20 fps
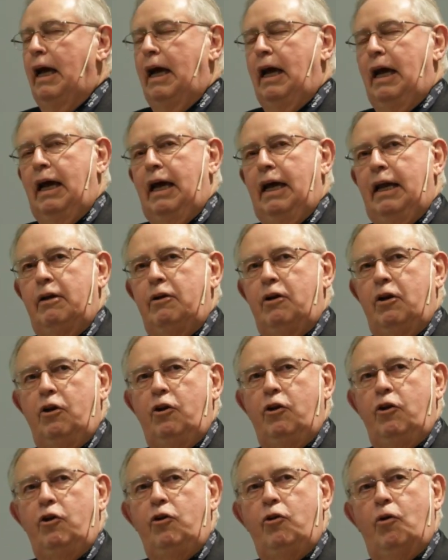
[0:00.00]
And
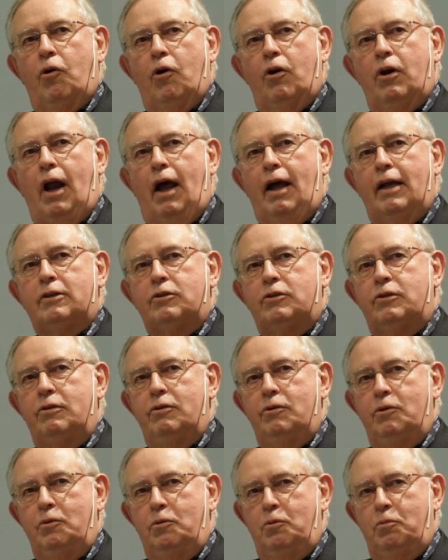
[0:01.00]
you're not
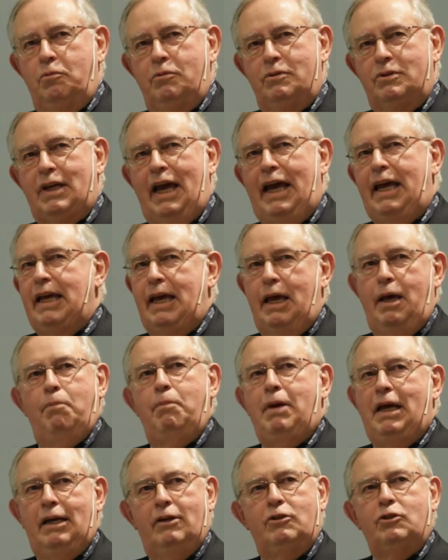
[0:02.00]
to take
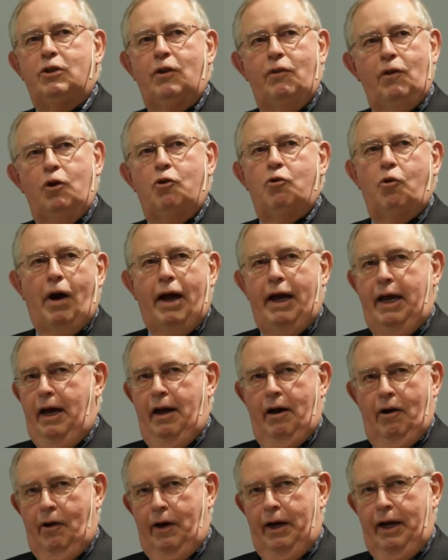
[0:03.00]
him into the gray
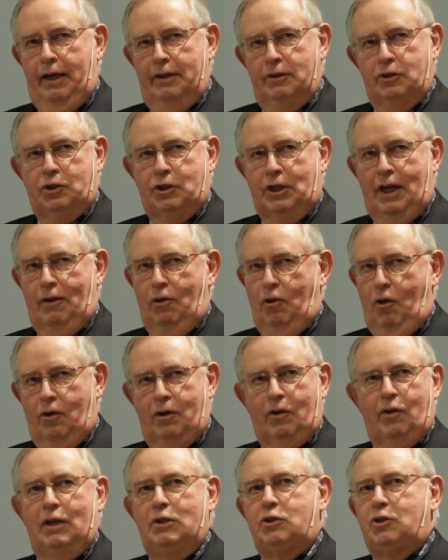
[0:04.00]
area and say,
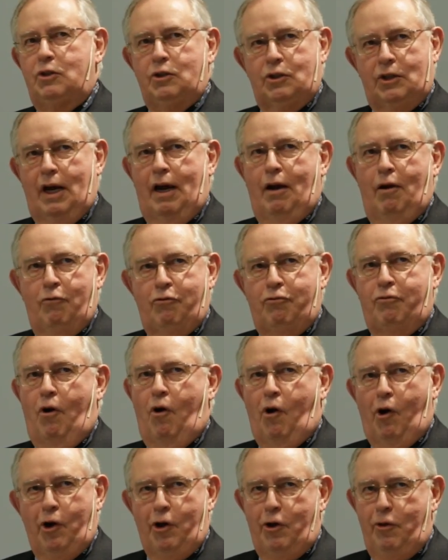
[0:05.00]
look, this is how
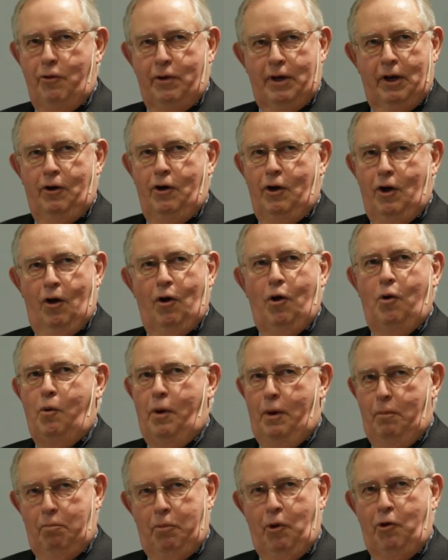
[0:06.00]
far you can
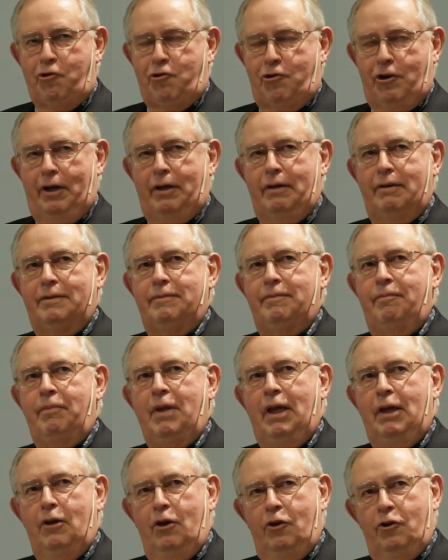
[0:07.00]
go and push it.
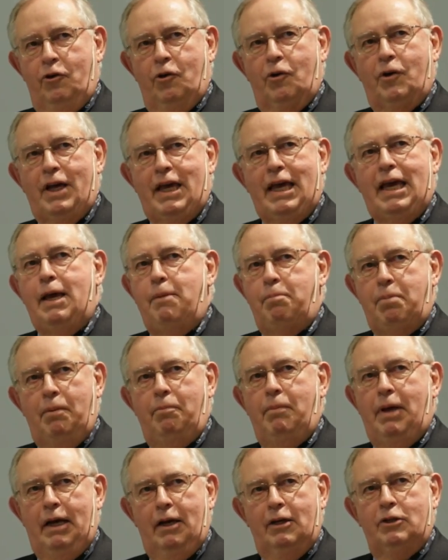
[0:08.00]
You're to keep
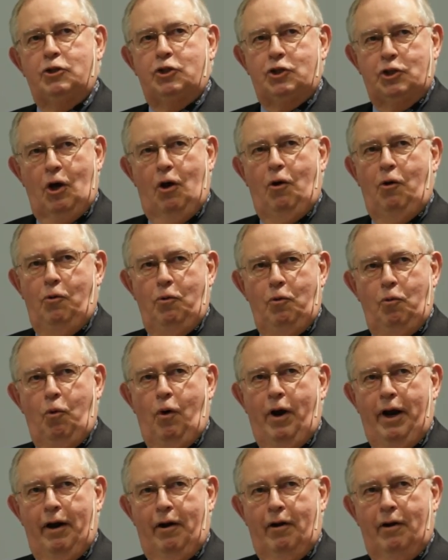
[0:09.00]
him in a zone
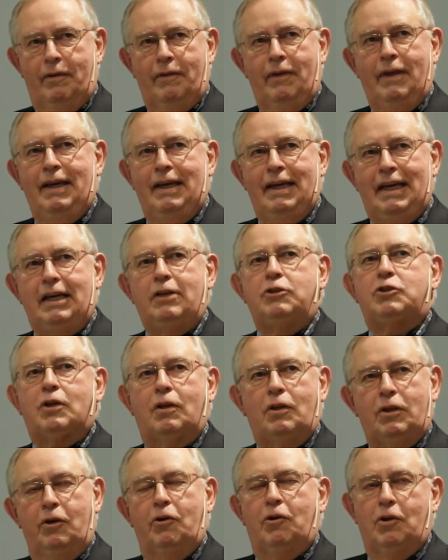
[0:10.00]
where he's
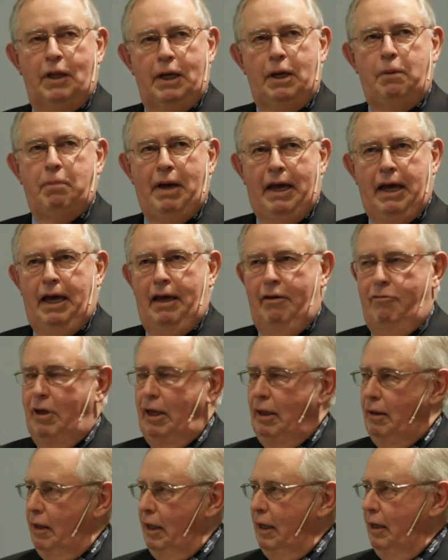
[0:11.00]
clearly
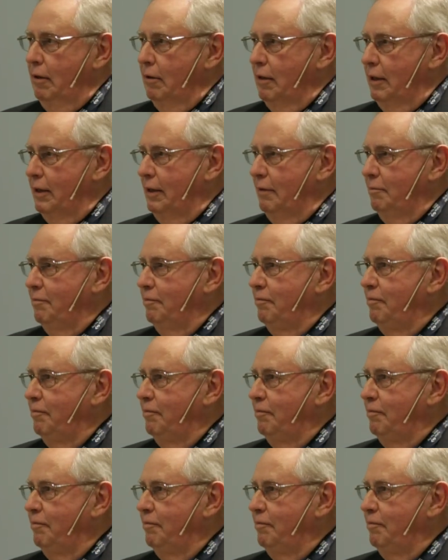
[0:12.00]
behaving legally.